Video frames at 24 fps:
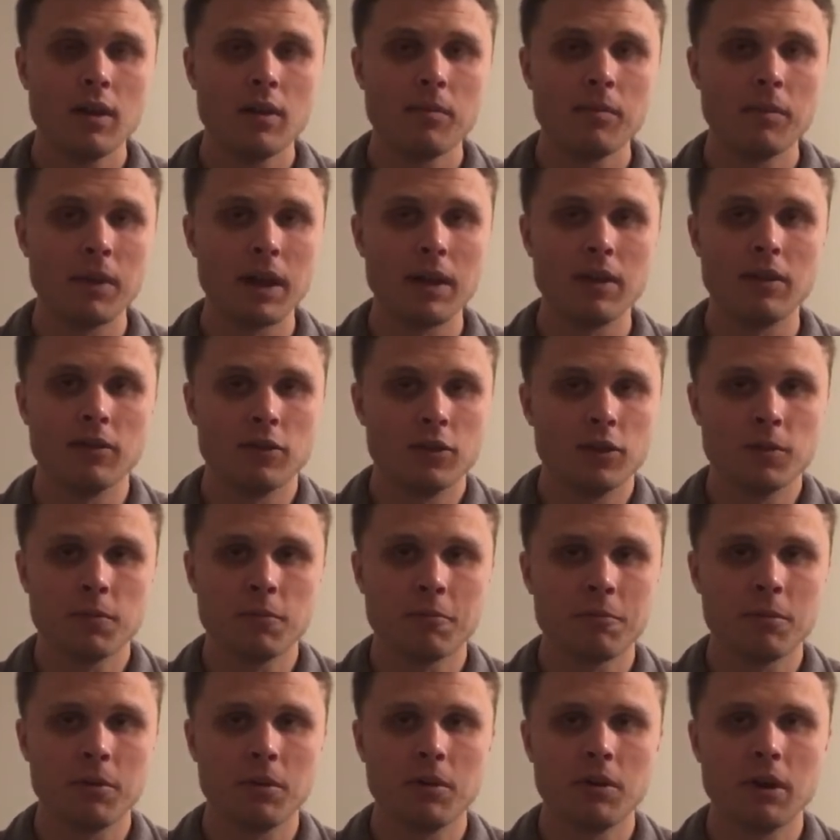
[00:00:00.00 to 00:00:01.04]
made the Super
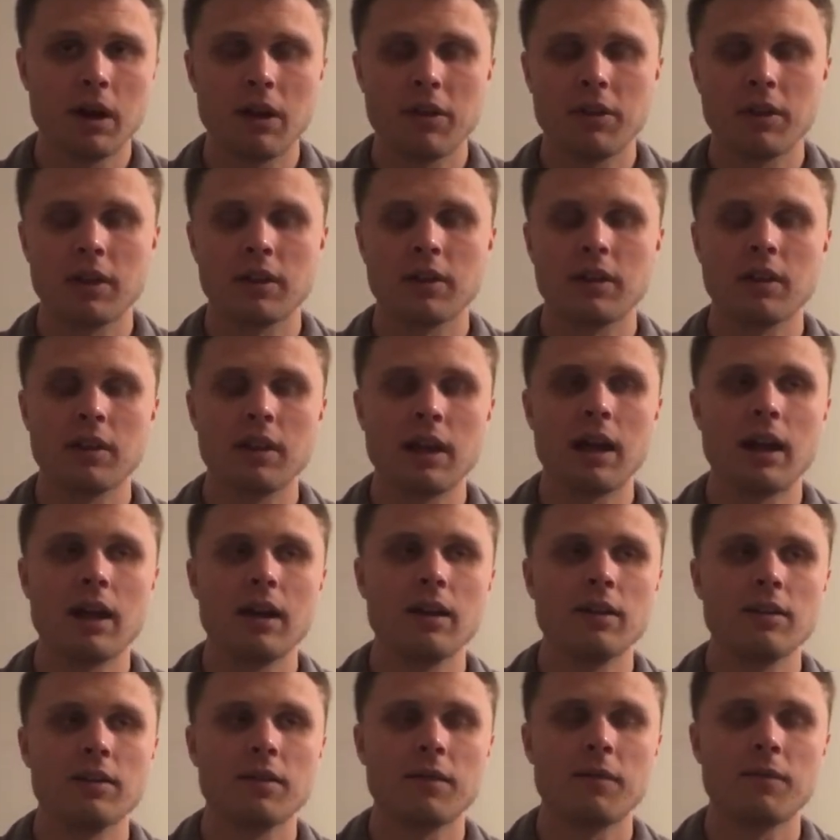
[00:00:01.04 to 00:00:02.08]
Bowl. I think
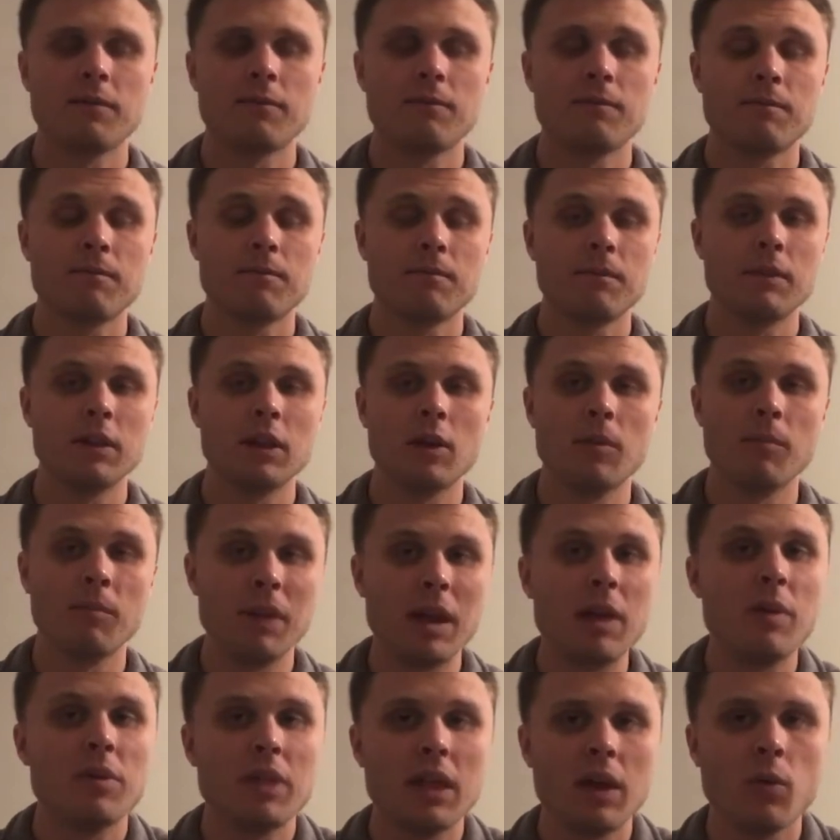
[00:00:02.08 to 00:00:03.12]
that is
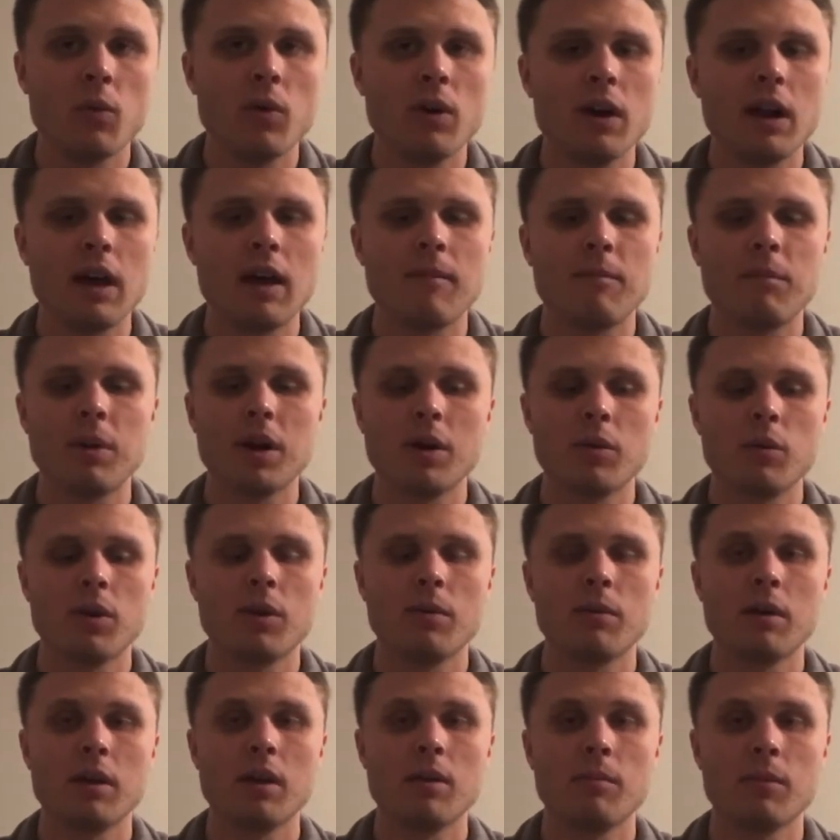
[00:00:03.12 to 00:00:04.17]
maybe they would have, but it would
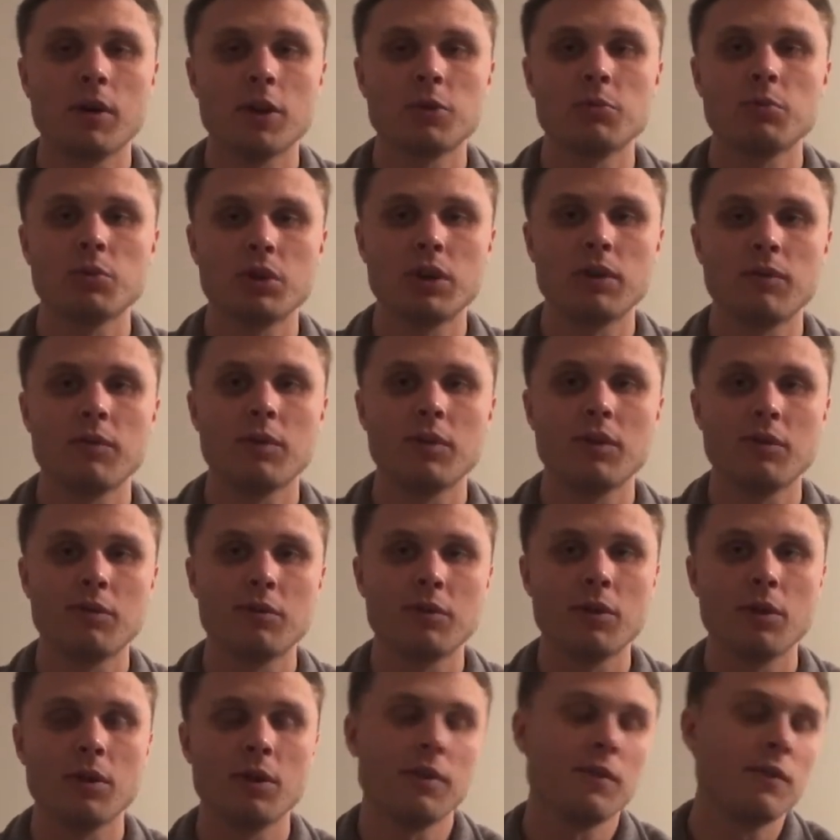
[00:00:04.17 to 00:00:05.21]
have been a much more difficult
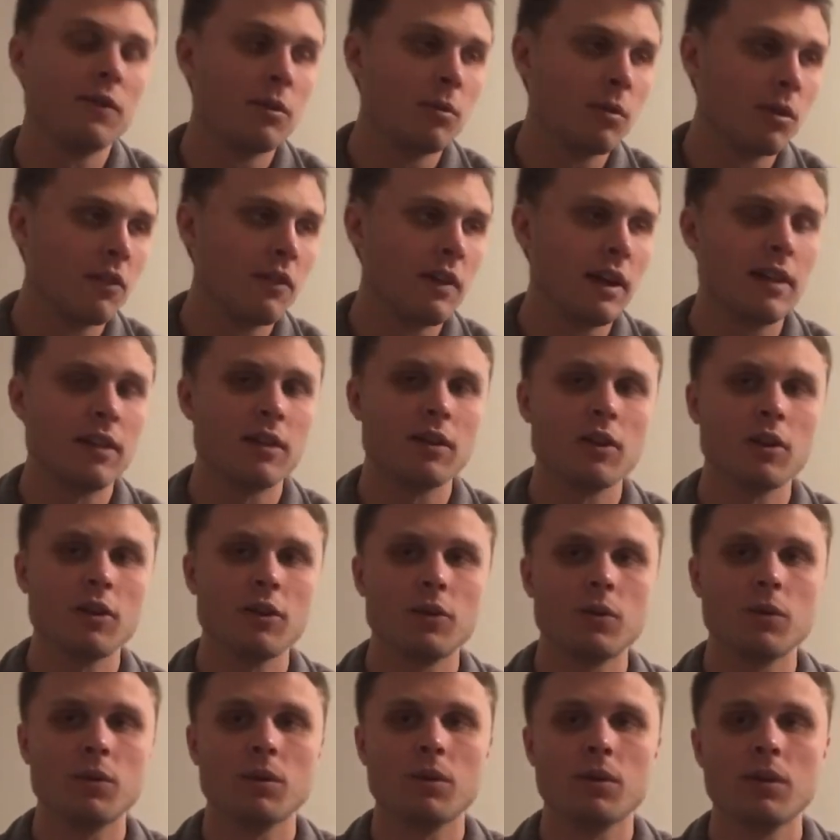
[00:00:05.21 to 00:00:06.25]
road if you would have had to go
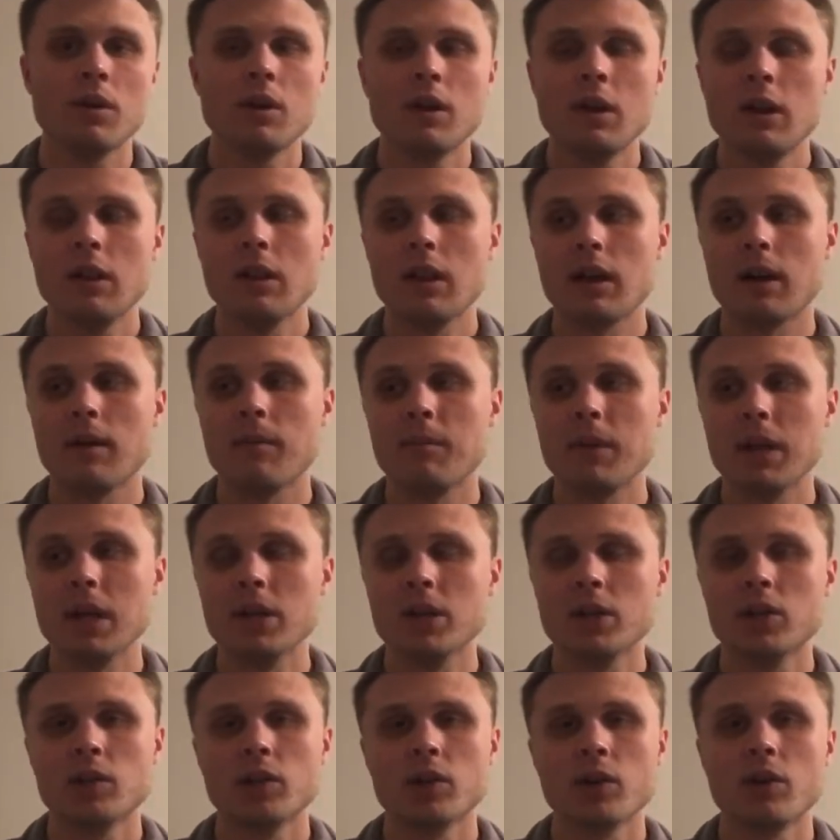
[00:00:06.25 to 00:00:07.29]
to a
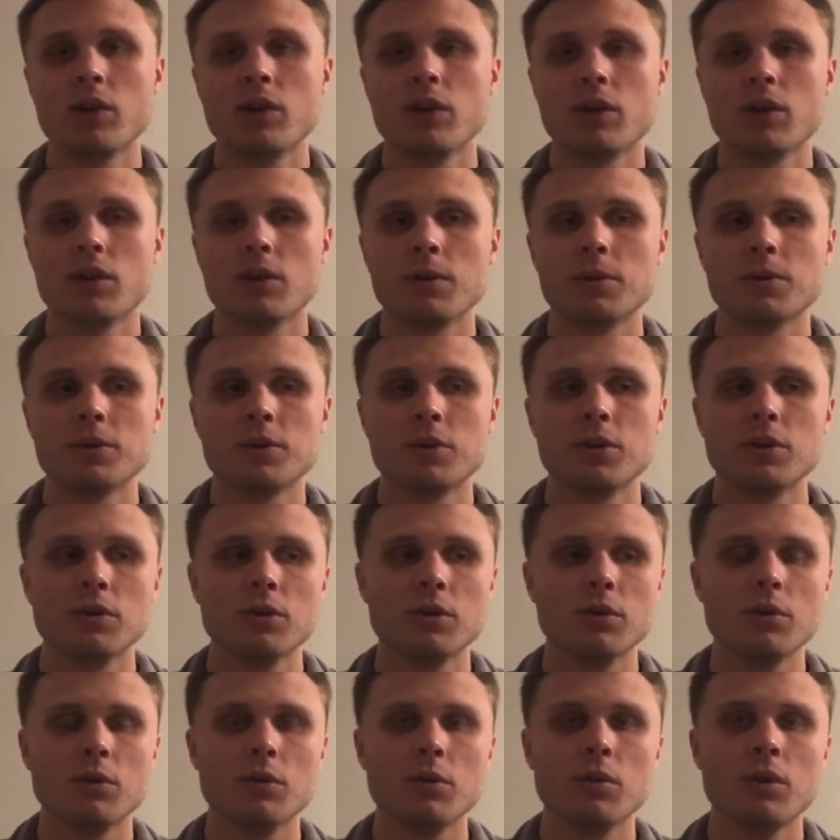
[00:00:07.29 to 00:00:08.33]
Minnesota or
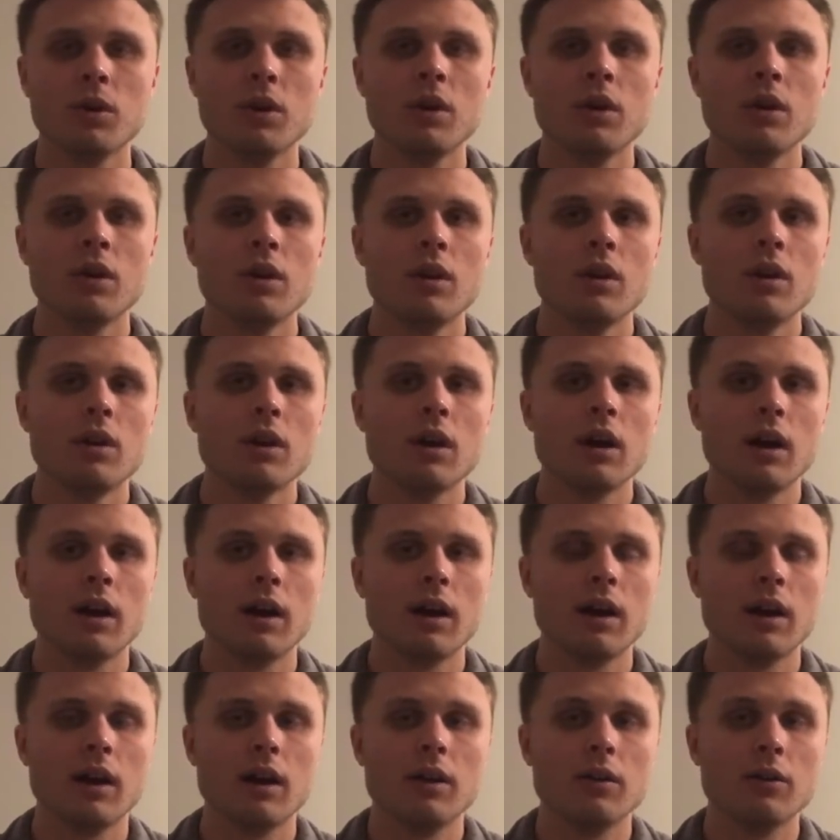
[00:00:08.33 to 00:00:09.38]
to
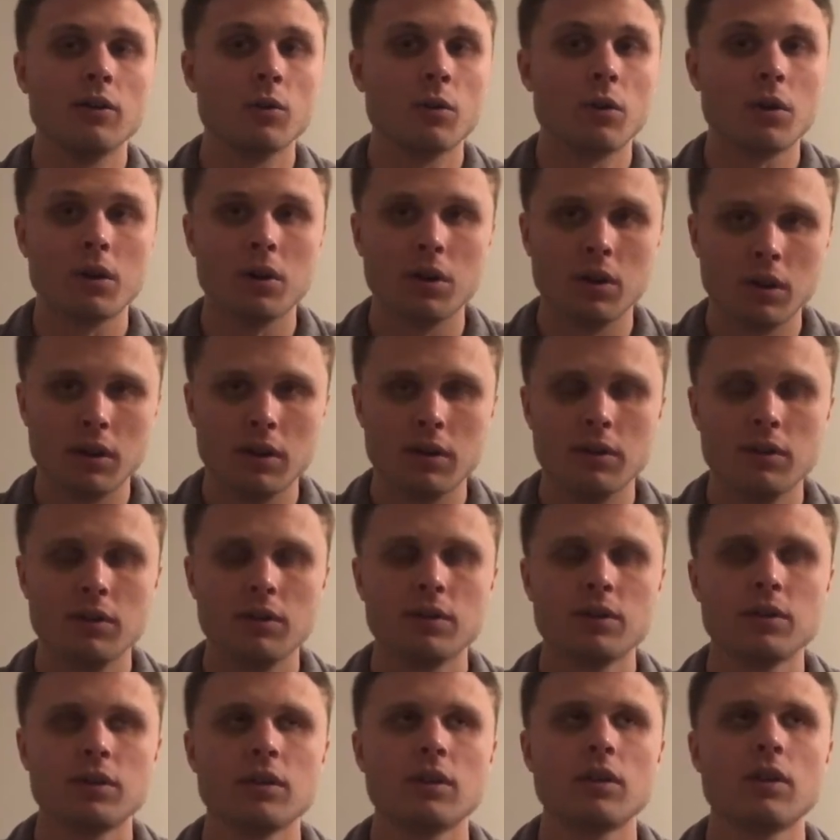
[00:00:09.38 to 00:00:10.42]
New
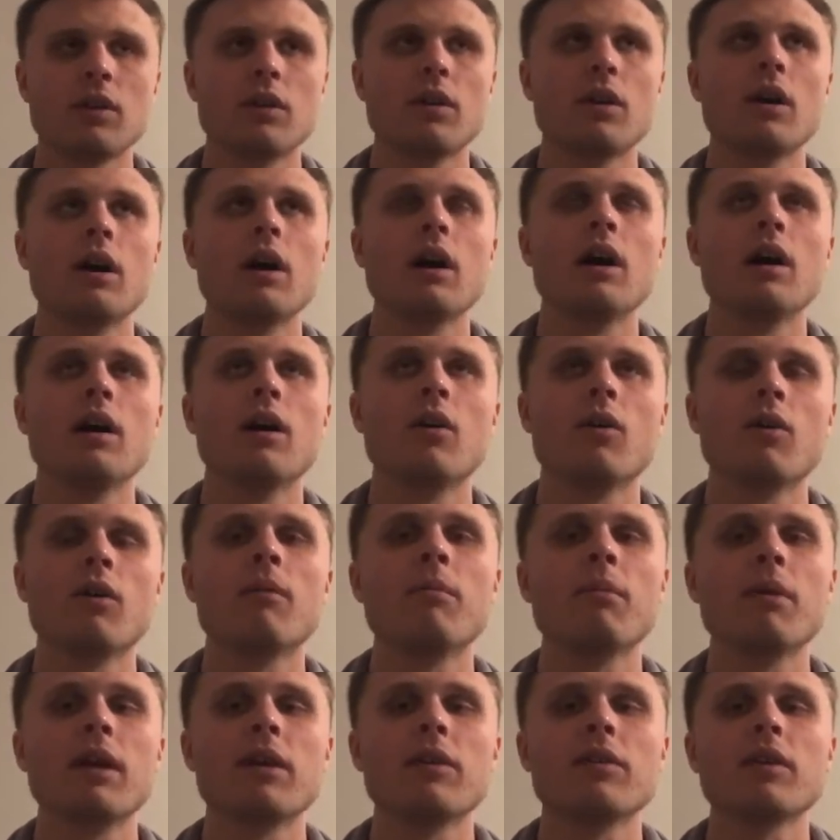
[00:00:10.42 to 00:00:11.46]
Orleans or a
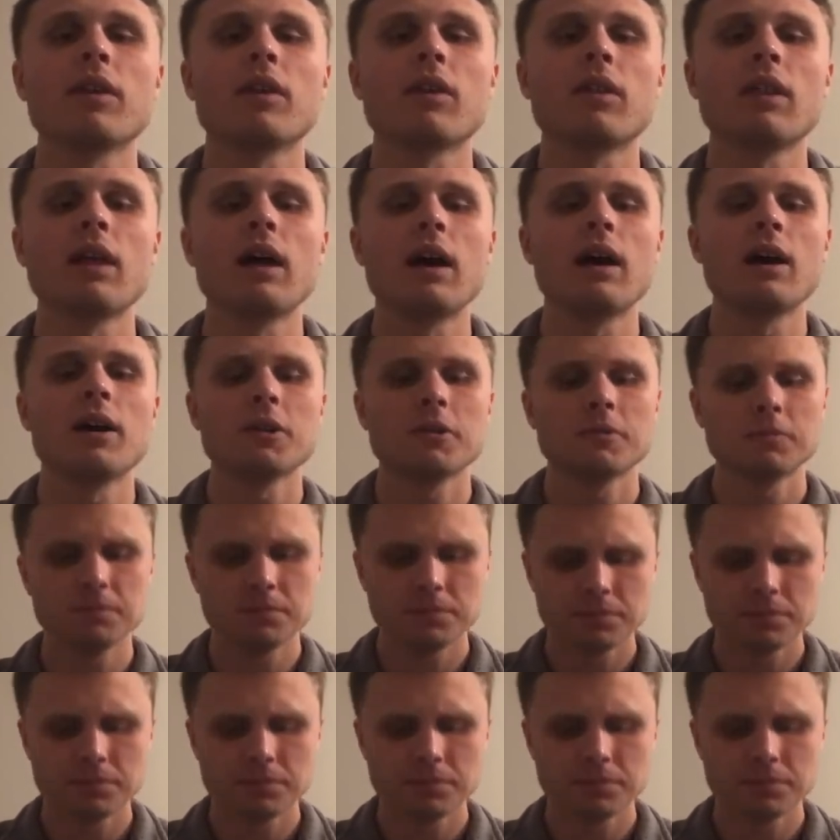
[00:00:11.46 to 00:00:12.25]
place like that.